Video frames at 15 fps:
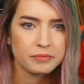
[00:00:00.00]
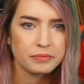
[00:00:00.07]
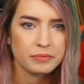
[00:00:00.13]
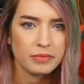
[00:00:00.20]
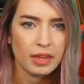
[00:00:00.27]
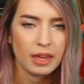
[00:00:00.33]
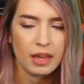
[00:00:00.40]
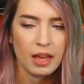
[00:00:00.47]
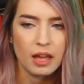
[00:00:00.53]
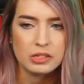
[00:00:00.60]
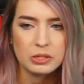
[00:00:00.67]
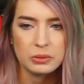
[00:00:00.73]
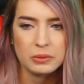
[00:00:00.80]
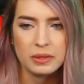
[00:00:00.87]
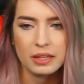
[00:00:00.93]
Okay, I'll
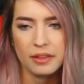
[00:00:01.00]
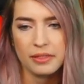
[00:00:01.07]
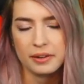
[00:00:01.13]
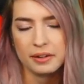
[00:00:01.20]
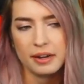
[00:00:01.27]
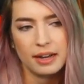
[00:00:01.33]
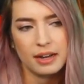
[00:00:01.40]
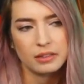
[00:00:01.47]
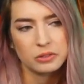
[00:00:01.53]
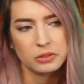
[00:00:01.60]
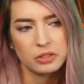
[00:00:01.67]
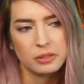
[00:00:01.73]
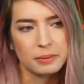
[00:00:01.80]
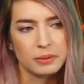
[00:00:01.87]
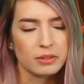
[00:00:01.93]
do the other, I'll do the
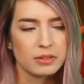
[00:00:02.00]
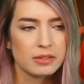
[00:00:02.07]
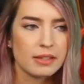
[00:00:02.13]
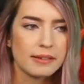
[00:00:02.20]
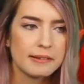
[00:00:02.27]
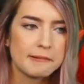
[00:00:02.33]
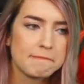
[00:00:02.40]
bonus then.